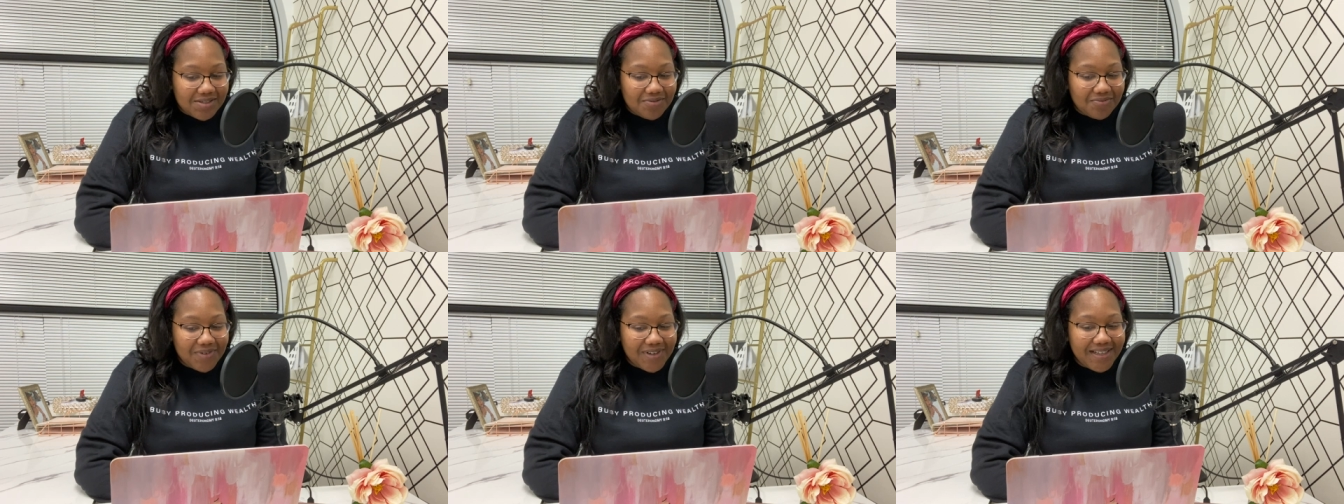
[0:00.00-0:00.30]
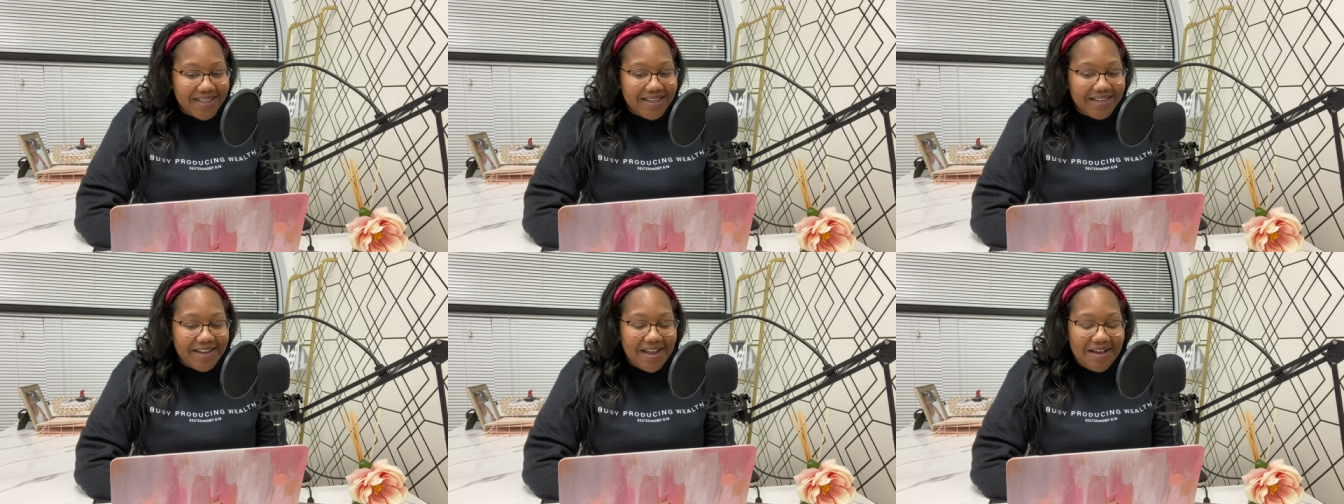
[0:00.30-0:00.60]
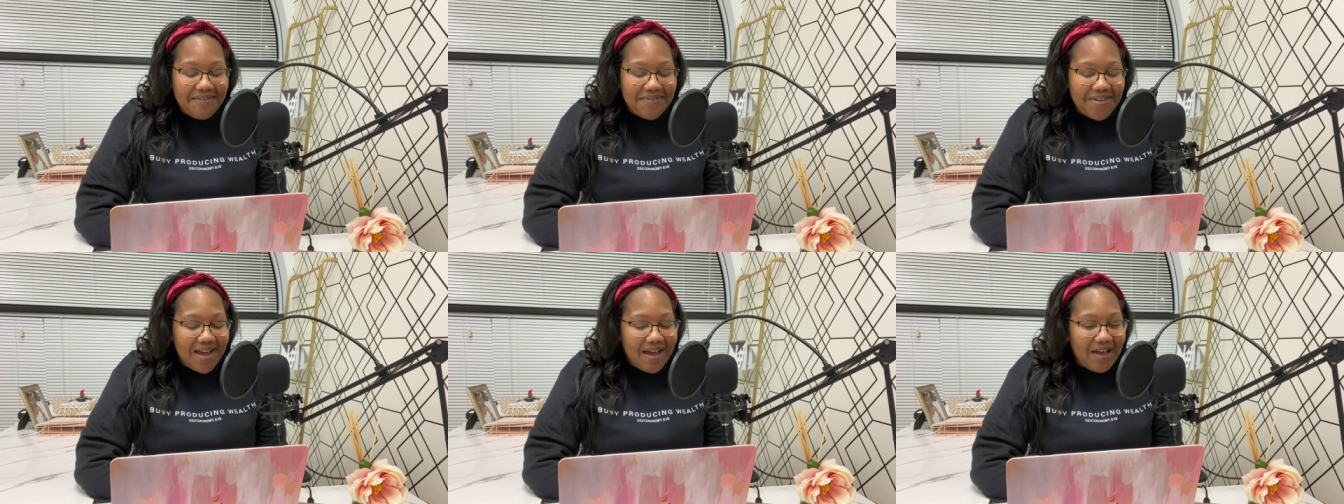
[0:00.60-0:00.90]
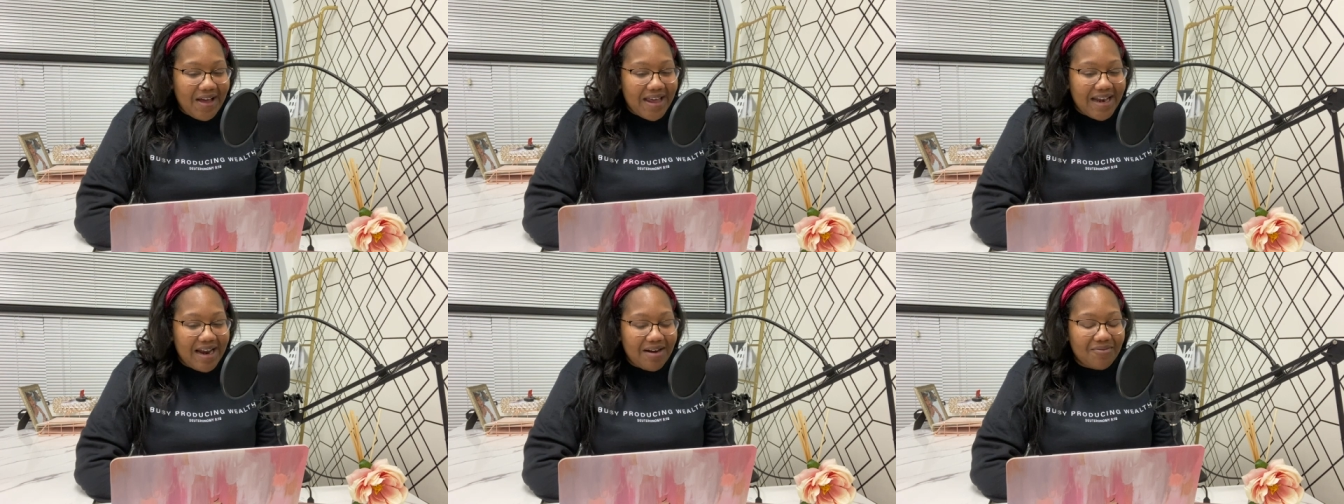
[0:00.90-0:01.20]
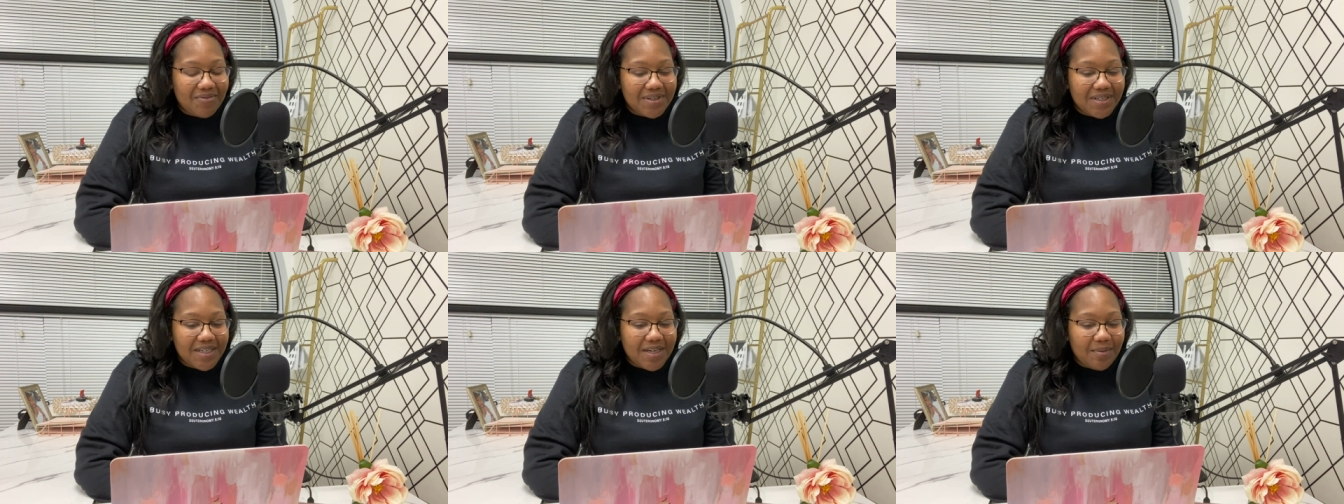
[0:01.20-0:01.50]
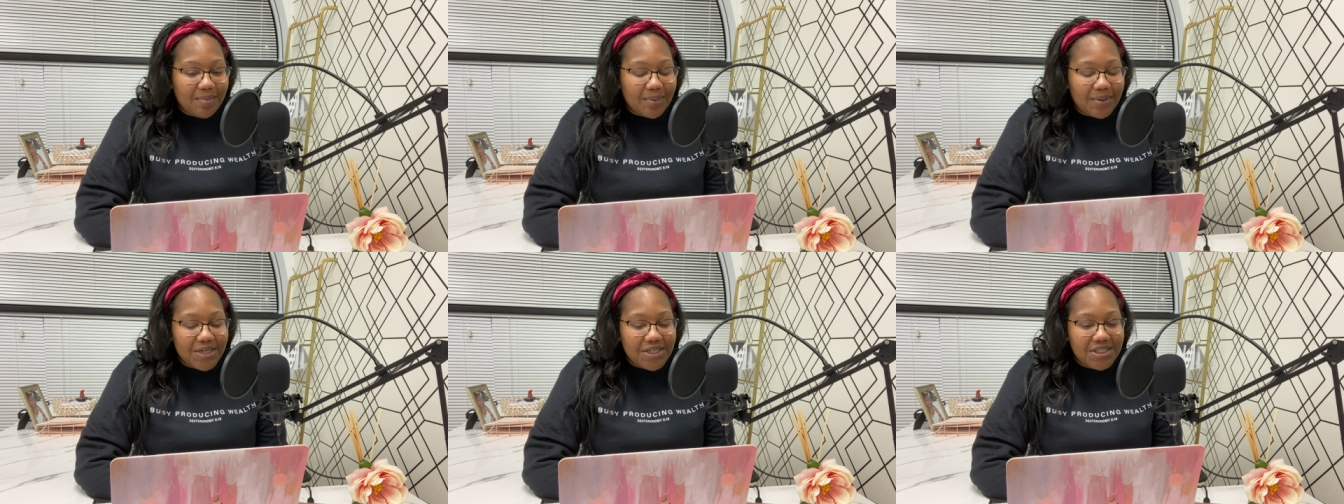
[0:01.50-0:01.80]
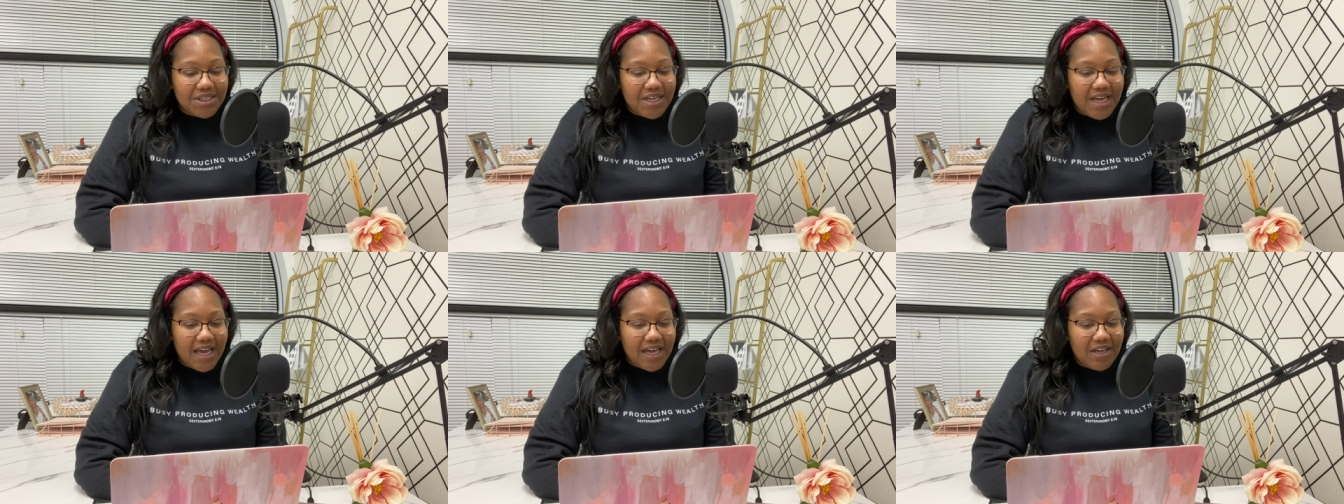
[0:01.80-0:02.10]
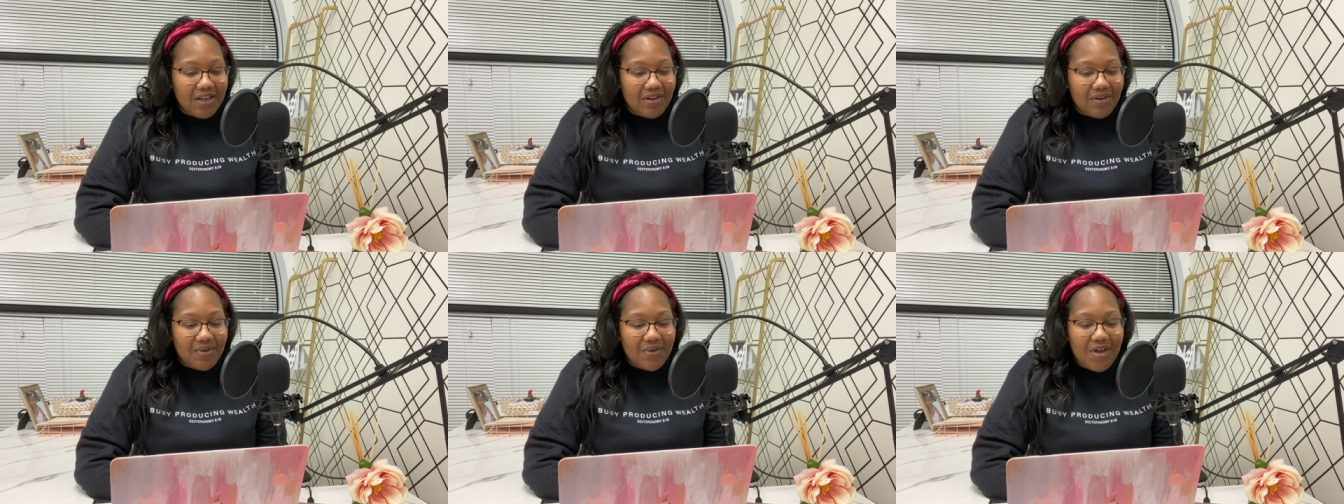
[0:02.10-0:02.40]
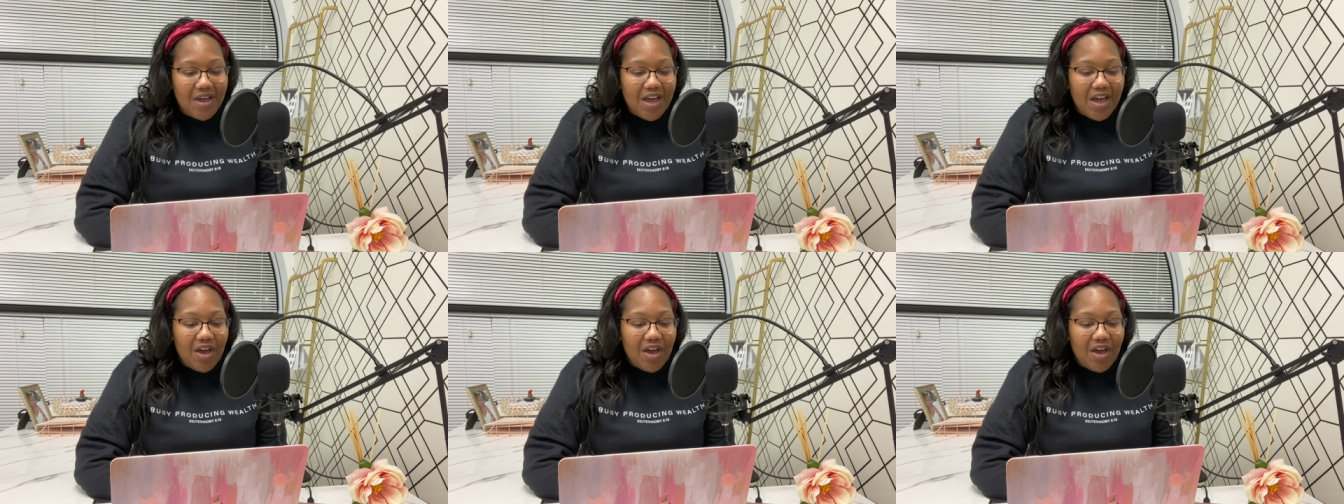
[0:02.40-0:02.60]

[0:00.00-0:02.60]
really love y'all and I really appreciate you.